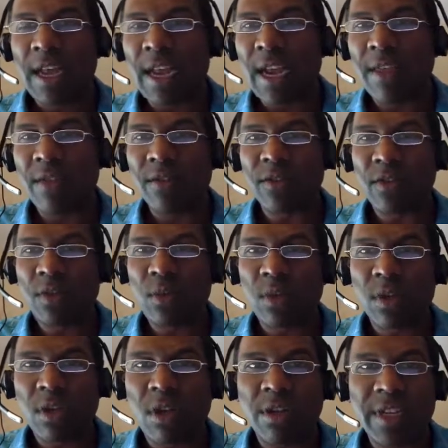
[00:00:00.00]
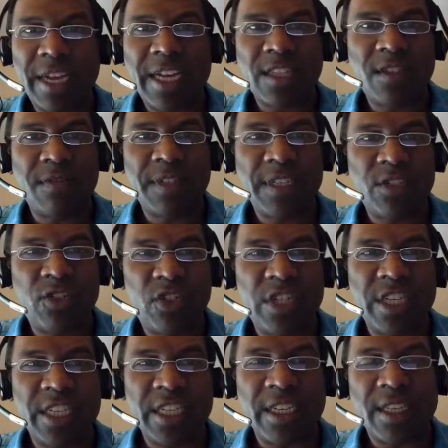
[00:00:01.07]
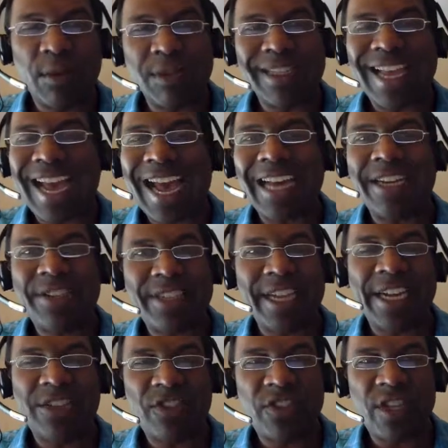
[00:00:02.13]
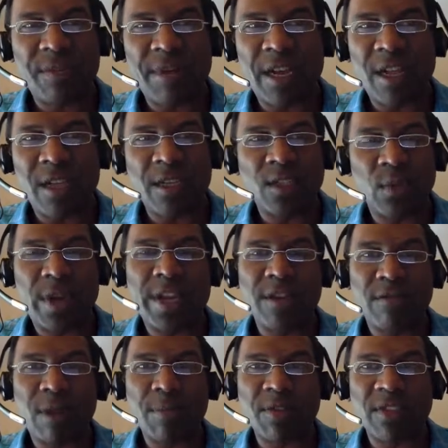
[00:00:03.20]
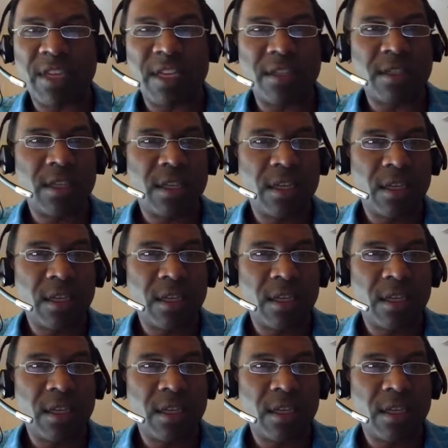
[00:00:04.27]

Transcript: And there's a tool called SVG that was added to HTML as a way to represent